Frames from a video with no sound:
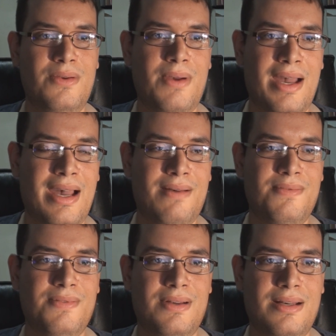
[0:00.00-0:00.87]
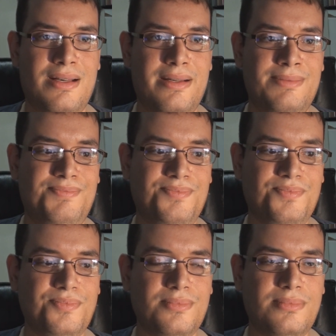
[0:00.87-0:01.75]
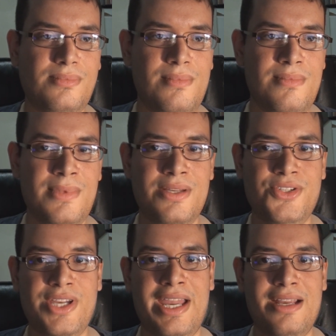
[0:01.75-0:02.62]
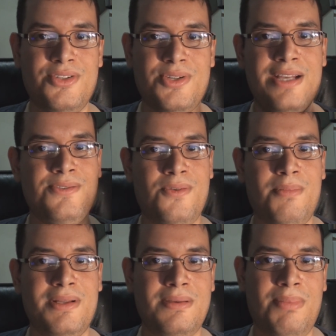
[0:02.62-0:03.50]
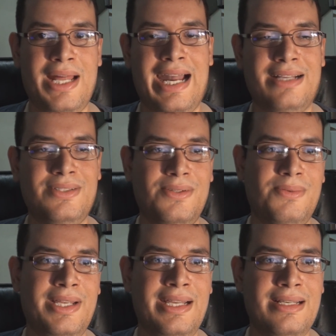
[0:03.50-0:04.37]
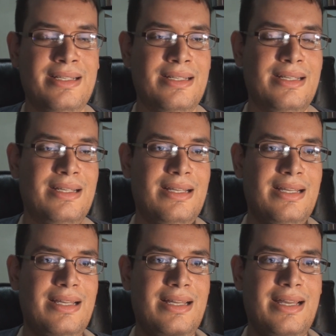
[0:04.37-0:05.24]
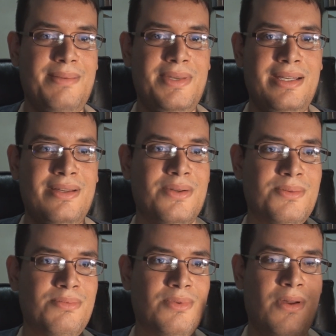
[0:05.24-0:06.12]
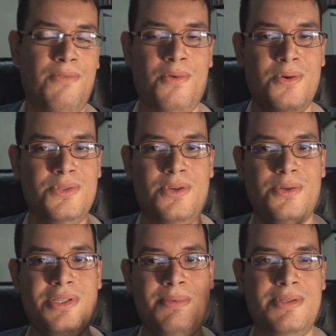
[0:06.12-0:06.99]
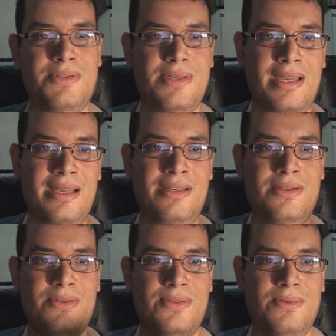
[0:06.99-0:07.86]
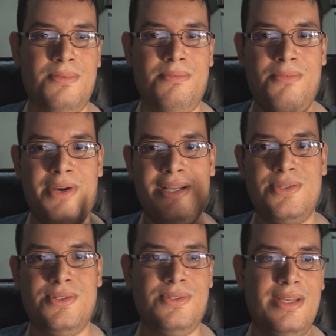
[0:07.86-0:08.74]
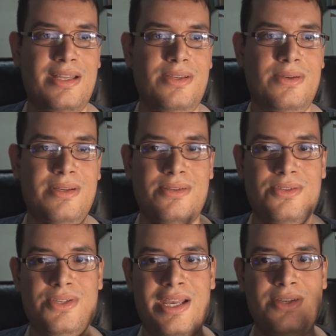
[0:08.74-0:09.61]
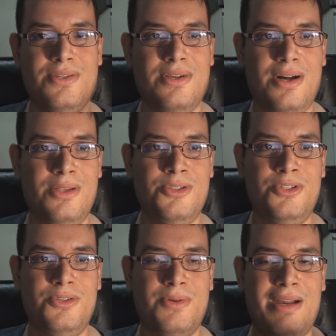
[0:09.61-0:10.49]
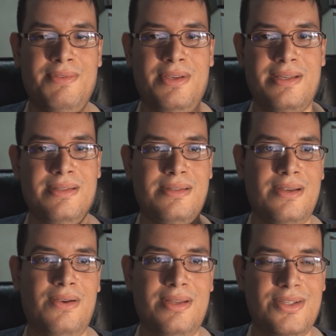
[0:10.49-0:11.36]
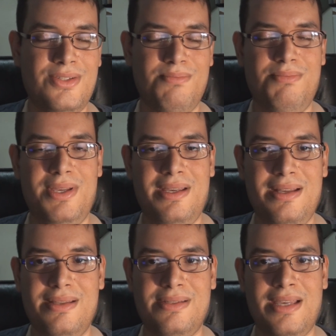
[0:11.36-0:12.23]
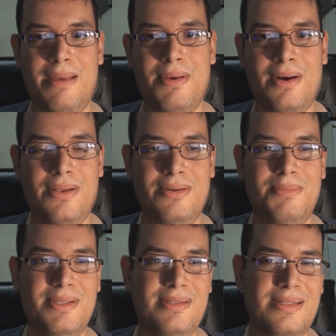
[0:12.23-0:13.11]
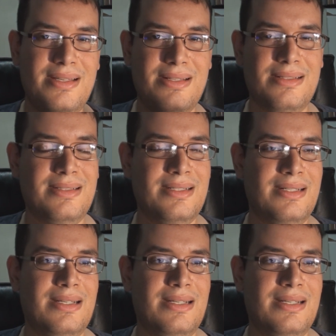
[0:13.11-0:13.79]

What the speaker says: you have Jake transforming to black to green. I mean, of course Gosei would say, to the Rangers that you can change your colors, you don't have to necessarily be in the same color, but still,